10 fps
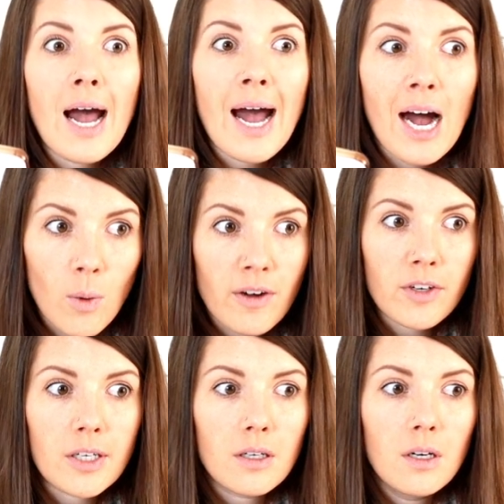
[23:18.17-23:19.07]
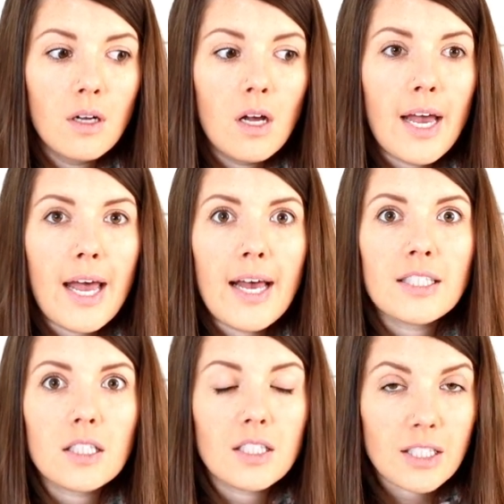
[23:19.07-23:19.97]
However,
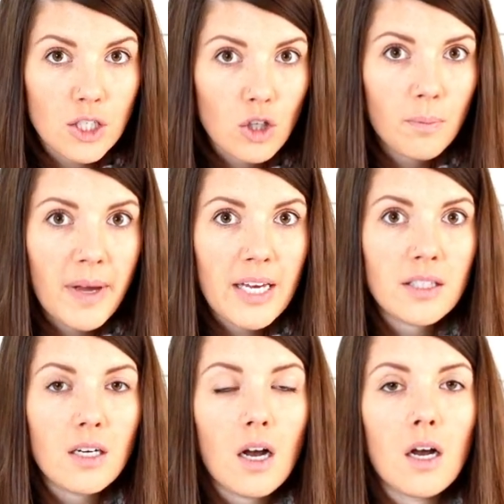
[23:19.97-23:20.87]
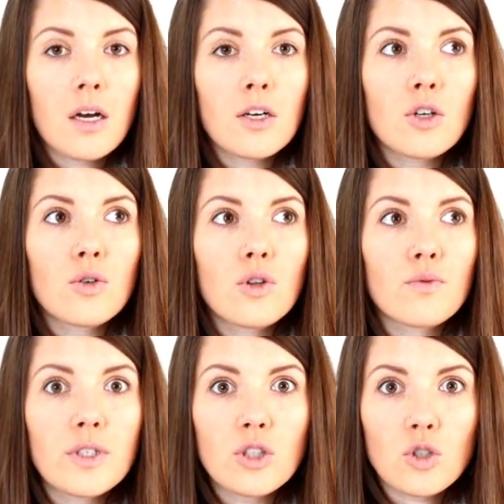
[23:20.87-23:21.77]
it's still based on
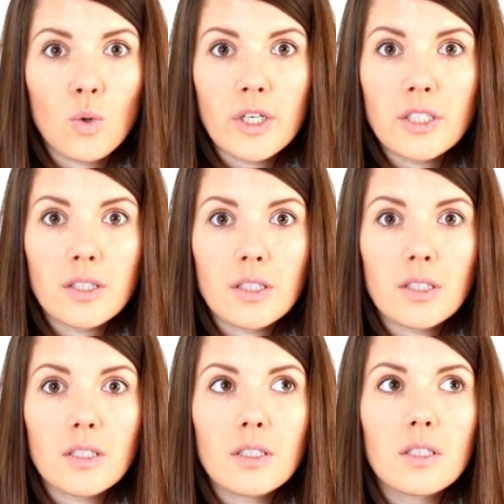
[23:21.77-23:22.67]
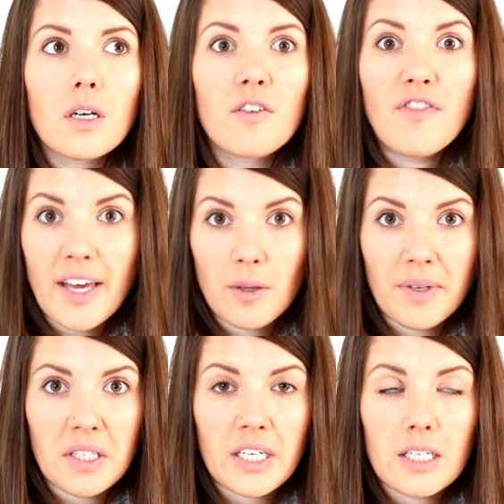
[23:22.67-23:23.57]
the resort's
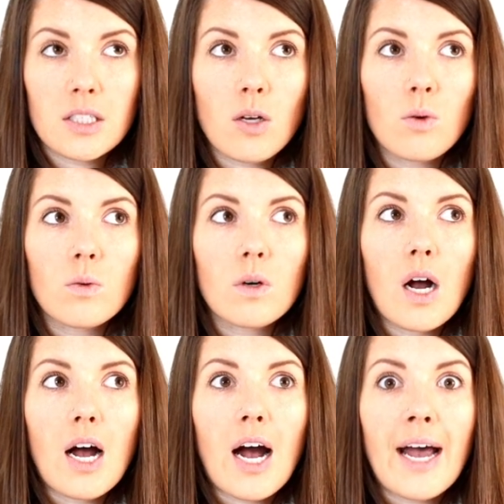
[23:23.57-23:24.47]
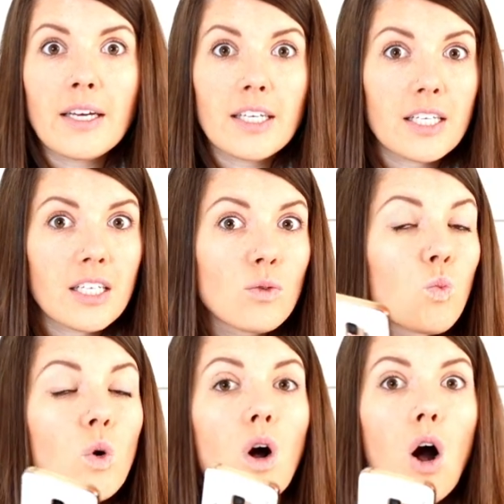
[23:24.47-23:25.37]
availability. So I
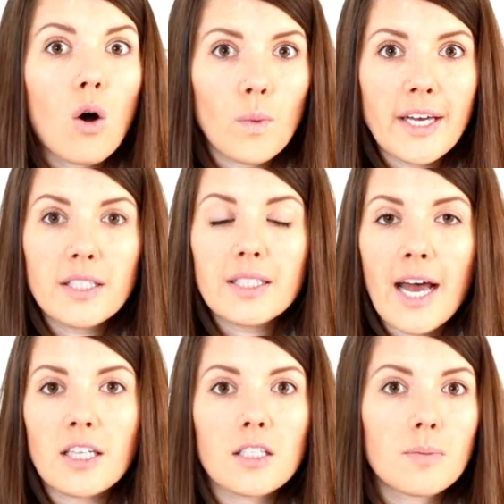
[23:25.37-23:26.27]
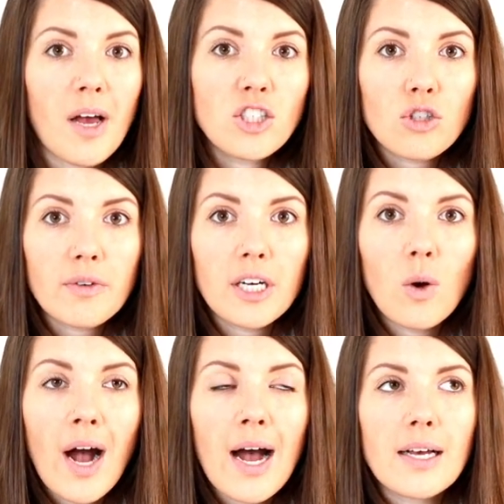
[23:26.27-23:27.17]
will always send special
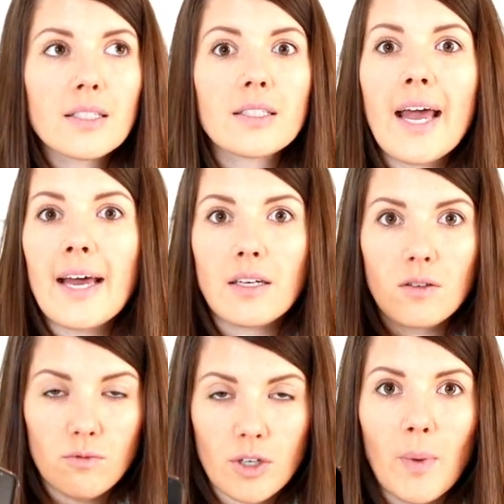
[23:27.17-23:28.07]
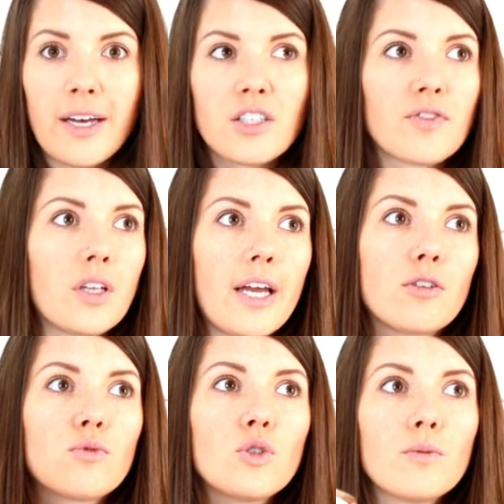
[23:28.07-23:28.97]
requests and requests for
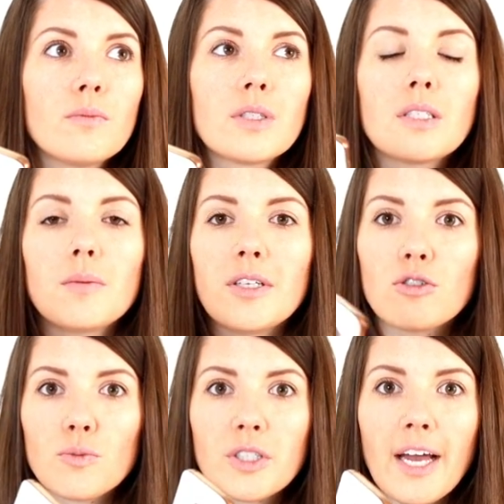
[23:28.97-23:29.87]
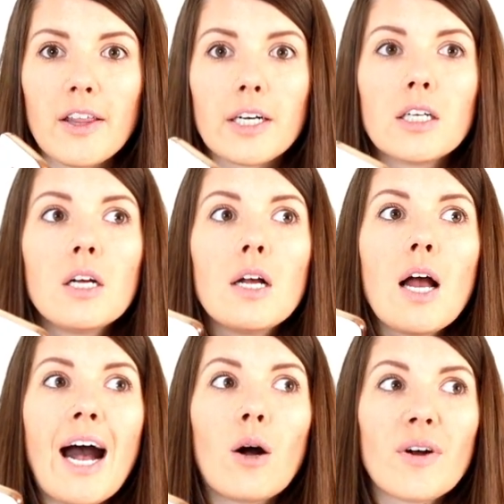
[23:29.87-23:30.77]
like rooms to be grouped together.
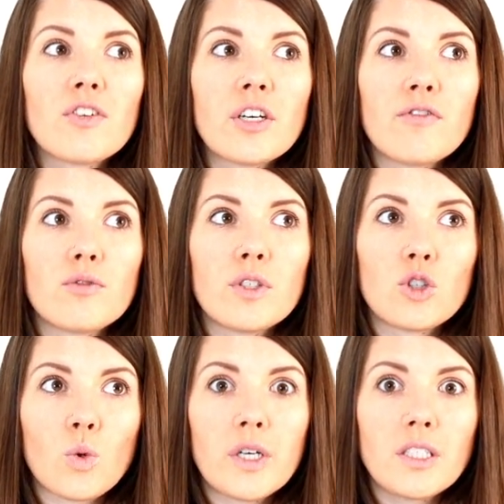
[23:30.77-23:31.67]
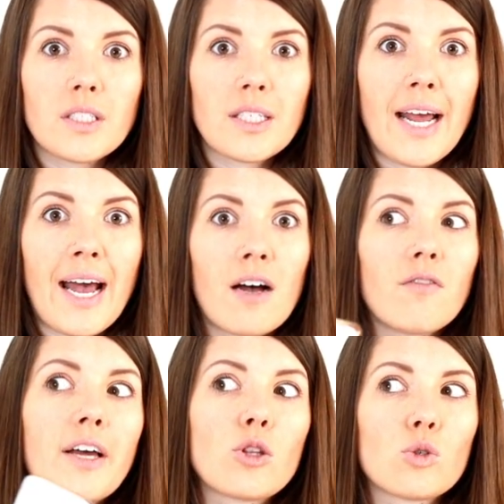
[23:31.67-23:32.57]
However, if the resort doesn't
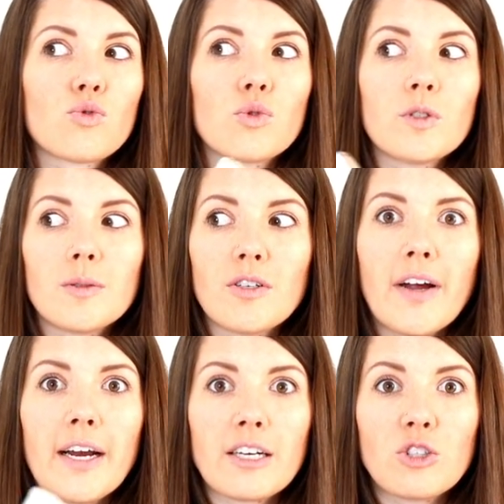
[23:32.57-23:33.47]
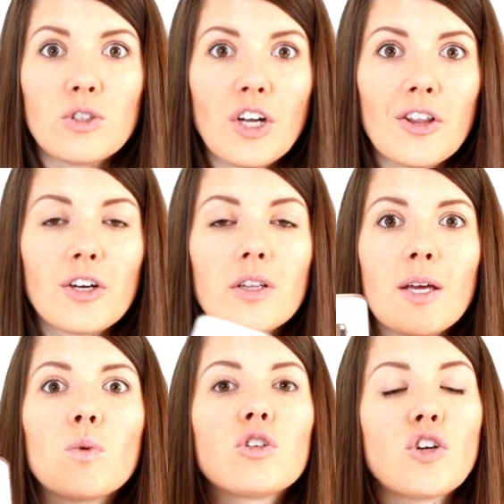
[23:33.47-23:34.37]
have like those rooms to be right next to each other,
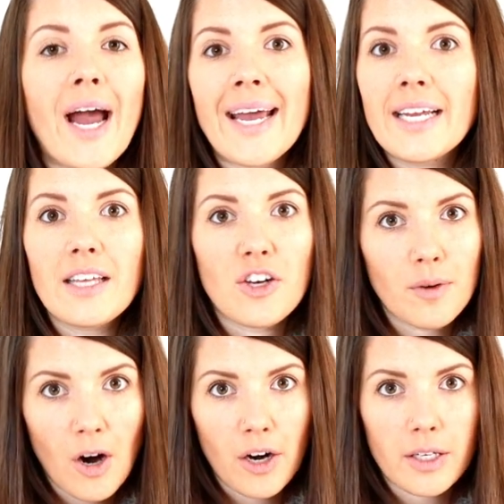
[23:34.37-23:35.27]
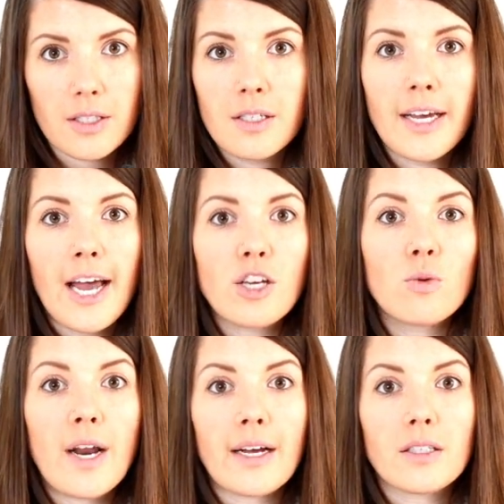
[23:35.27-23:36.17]
they will try their hardest to get
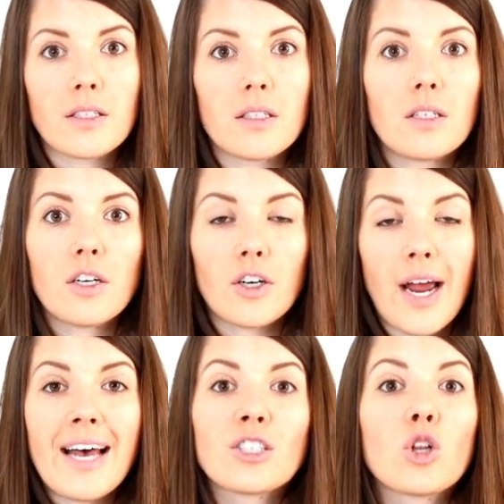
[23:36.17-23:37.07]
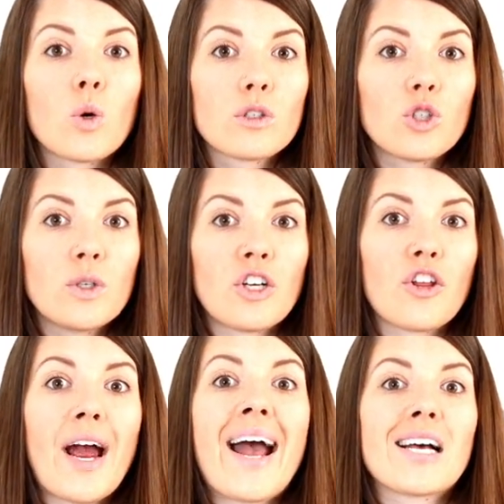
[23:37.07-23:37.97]
you next or as close to each
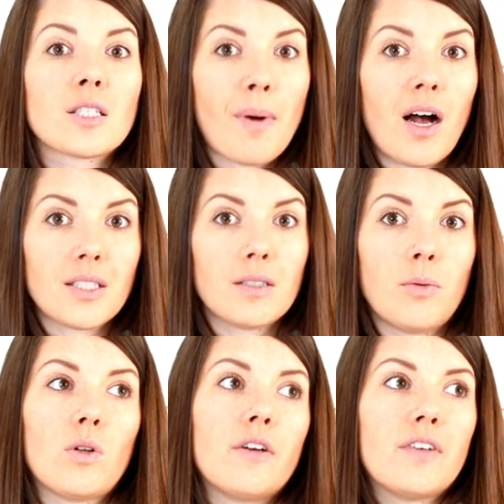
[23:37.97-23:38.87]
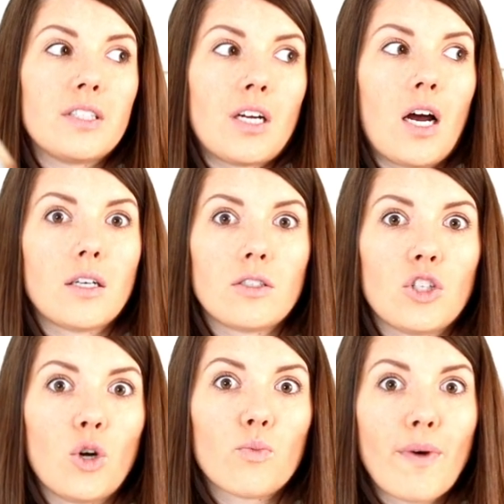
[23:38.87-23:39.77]
other as possible if it's not,
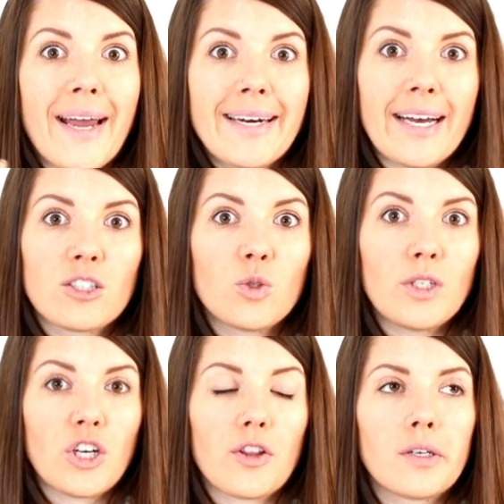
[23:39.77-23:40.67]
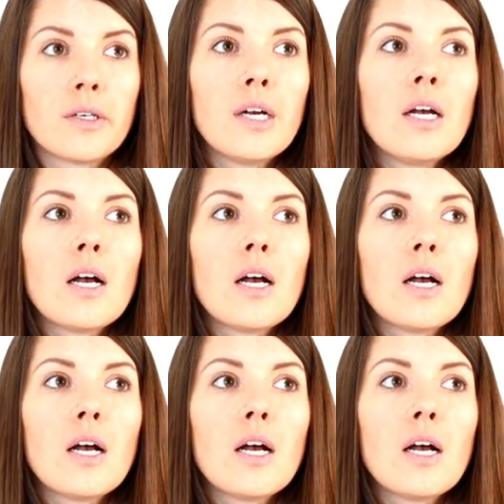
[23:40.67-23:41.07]
you know, right next to each other.